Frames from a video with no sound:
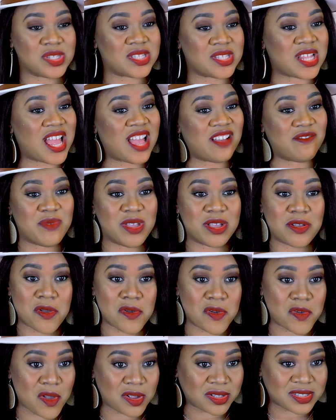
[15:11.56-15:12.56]
that have been
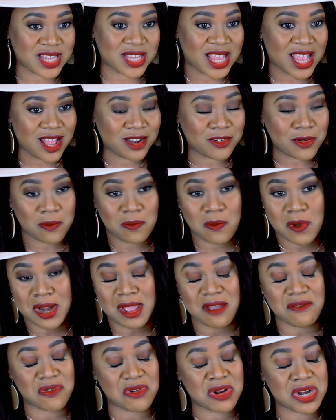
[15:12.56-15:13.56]
concocted or
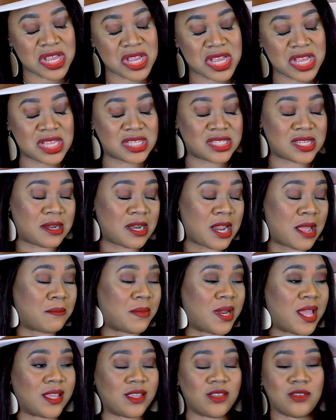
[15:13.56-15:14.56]
whatever it is. And I'm
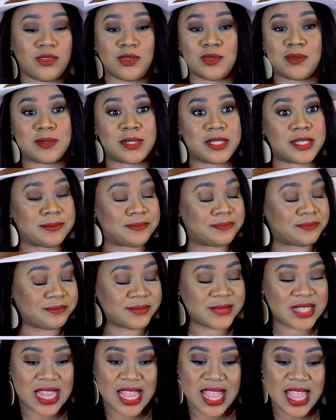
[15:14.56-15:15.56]
like, you know what?
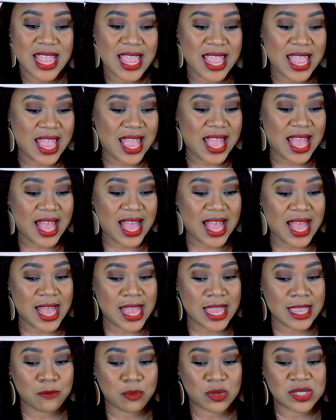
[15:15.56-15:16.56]
I
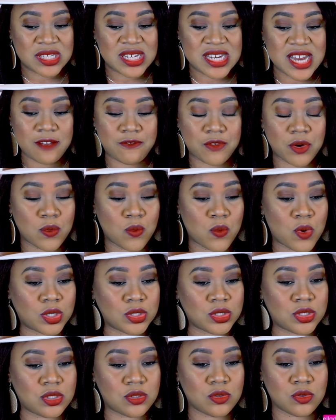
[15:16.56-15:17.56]
was never one
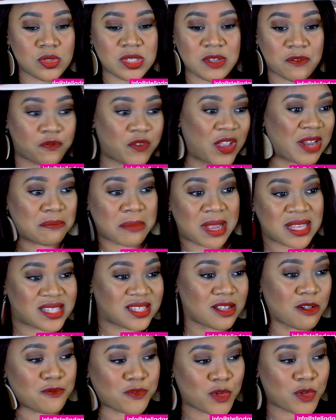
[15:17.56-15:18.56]
to defend
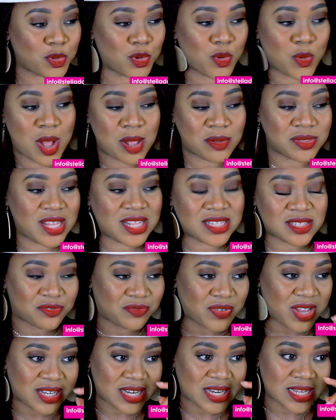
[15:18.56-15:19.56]
myself or go out there to
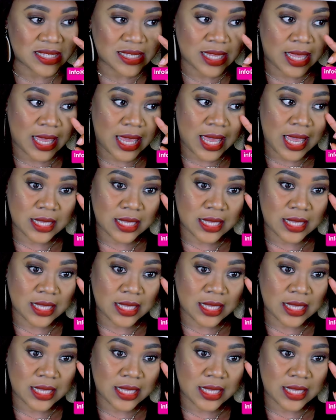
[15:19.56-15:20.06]
fight and say, hey,